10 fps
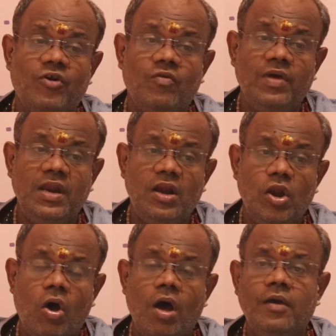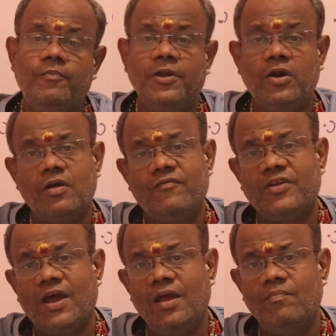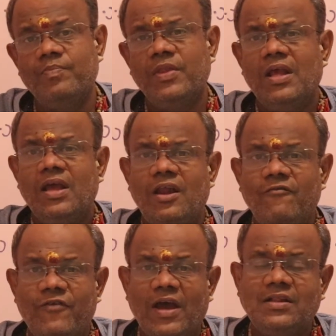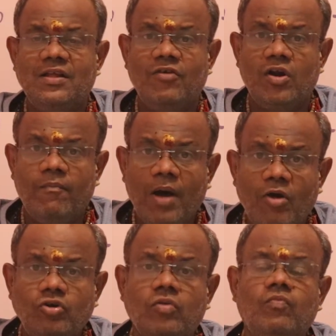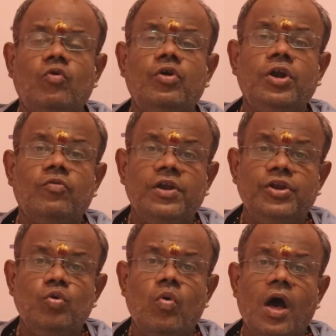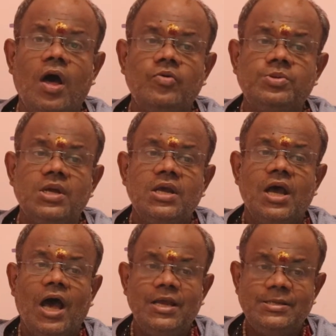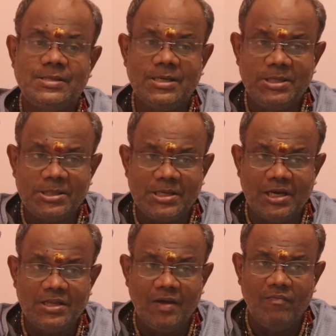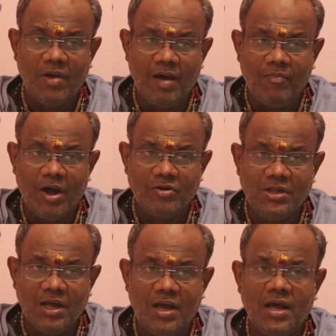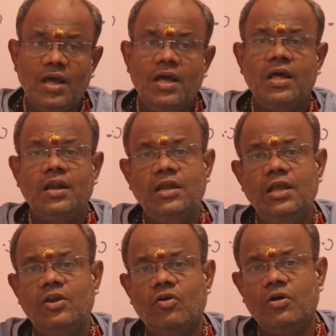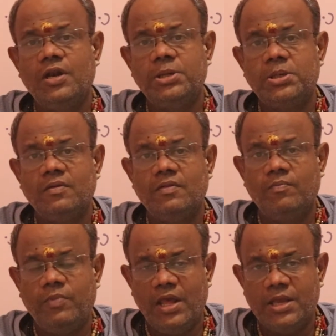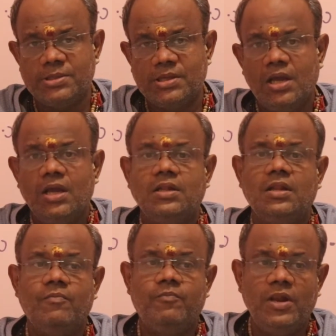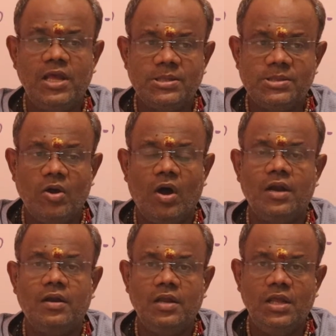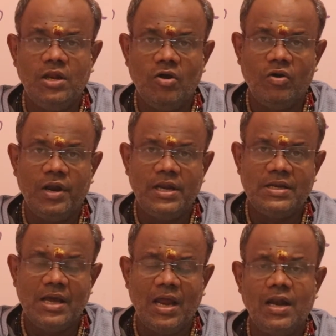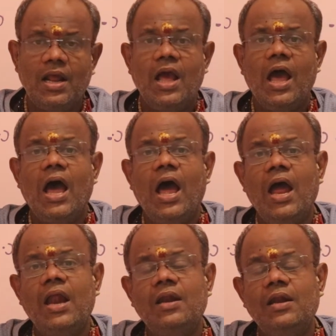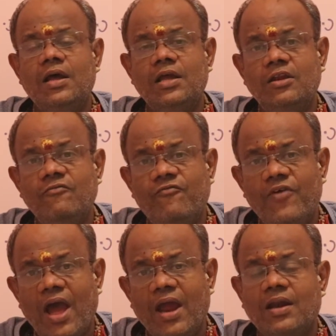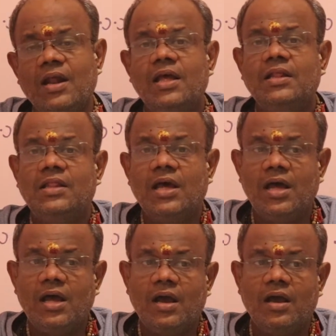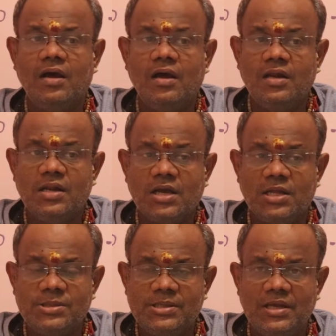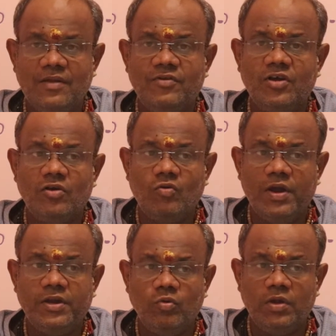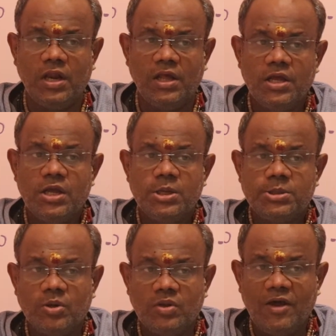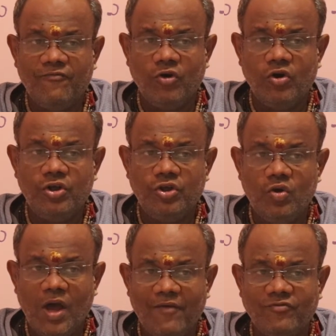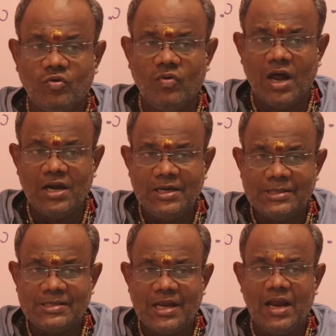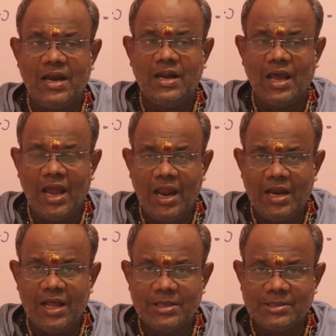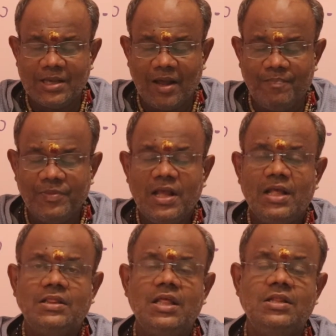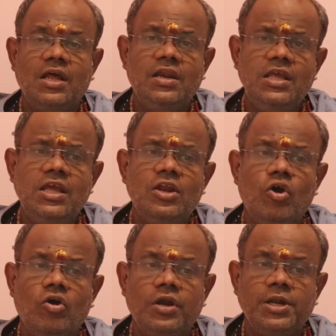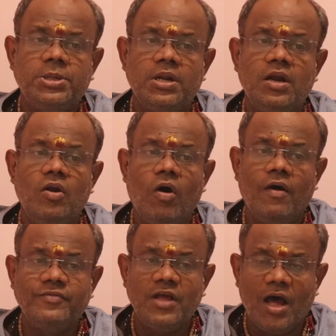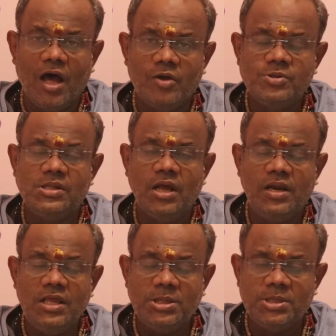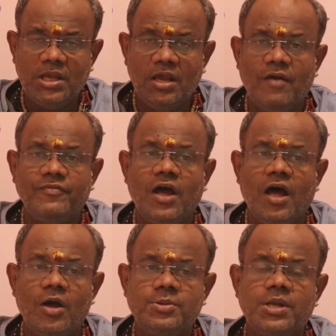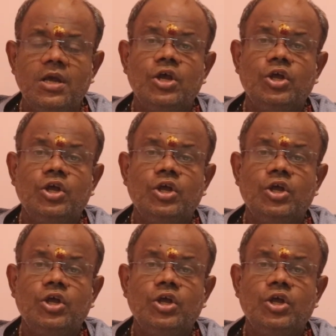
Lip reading: for a very long period of time. In fact, they were about to move into a new house. I suggested them about the re-inauguration of the place. The place got re-inaugurated, and in fact the girl conceived quite quickly. So therefore you have to understand and accept that the re-inauguration of the house, the rejigging of the house,